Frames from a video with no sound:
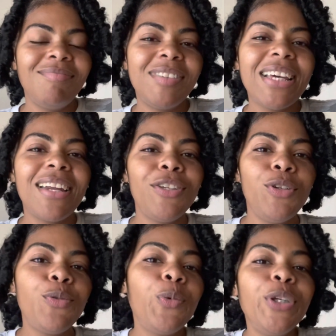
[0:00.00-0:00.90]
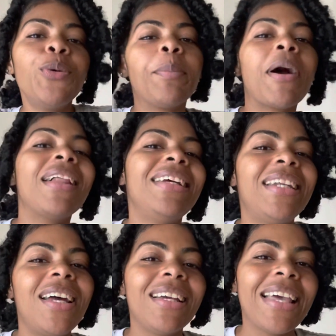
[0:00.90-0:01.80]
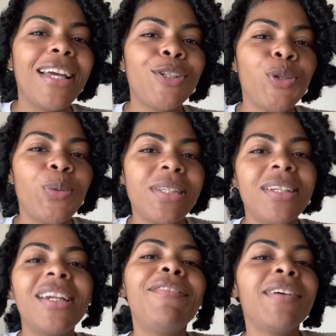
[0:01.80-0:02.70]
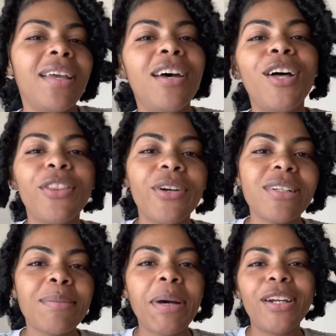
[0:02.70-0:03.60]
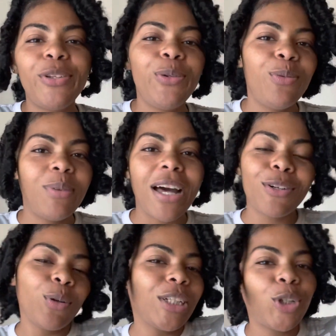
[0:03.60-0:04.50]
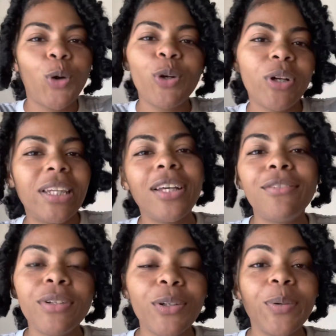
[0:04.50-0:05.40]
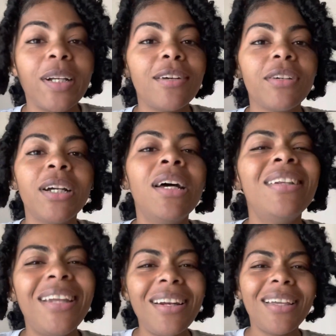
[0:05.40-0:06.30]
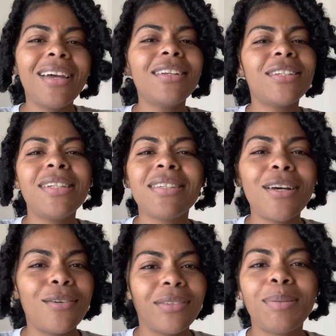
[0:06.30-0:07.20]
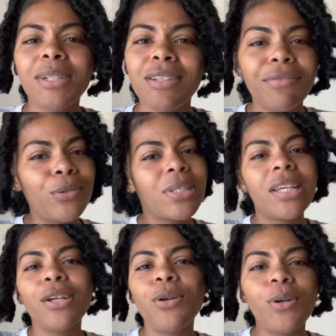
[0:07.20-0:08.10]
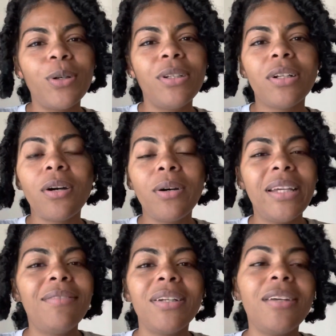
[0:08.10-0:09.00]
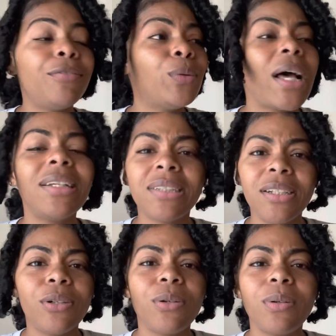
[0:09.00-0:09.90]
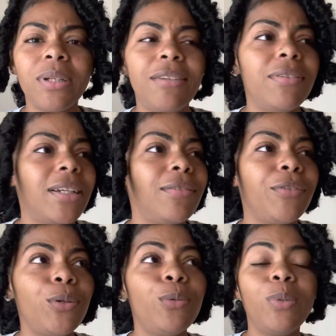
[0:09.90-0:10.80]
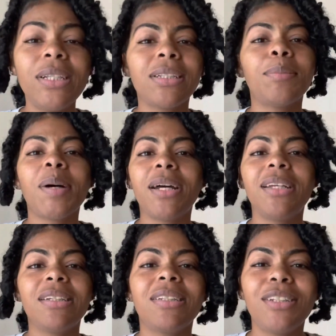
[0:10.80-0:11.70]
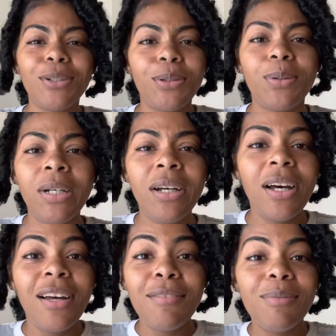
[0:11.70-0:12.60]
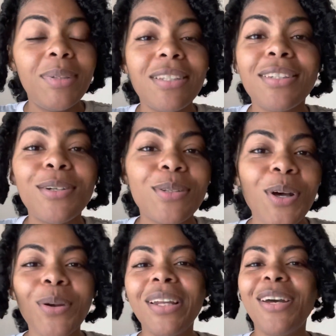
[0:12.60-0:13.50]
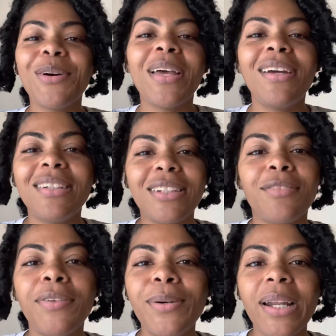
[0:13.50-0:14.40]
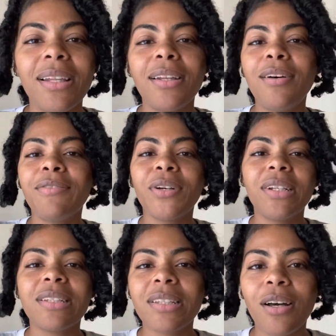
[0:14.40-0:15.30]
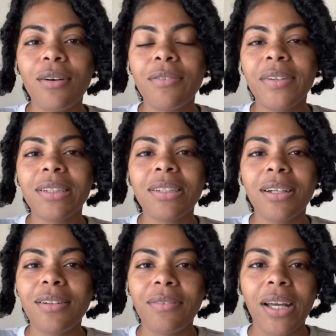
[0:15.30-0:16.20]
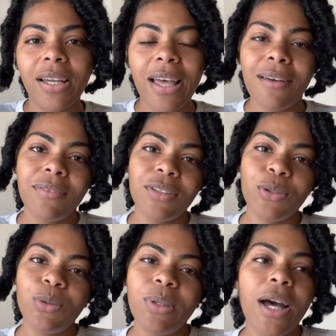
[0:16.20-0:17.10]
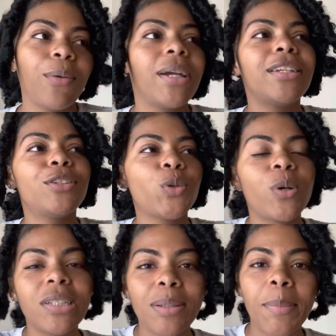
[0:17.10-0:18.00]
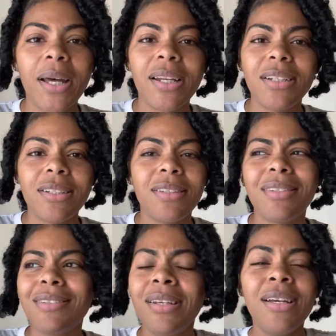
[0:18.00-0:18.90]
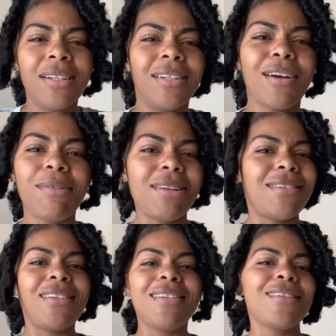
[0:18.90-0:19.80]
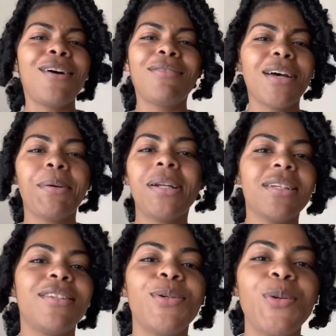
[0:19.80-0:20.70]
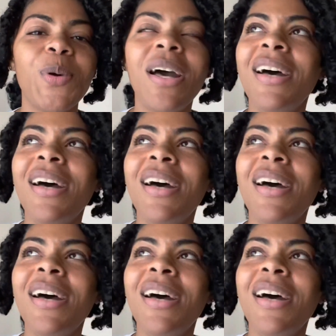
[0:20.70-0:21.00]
you would probably dedicate to a significant other, somebody you got a crush on or in love with or whatever. Dedicated to yourself, especially if you're single, you know, even if you're not single, even if you with somebody, it's still totally okay to just feel that love for yourself, instead of like having to direct it towards somebody. Just direct it to yourself, direct it to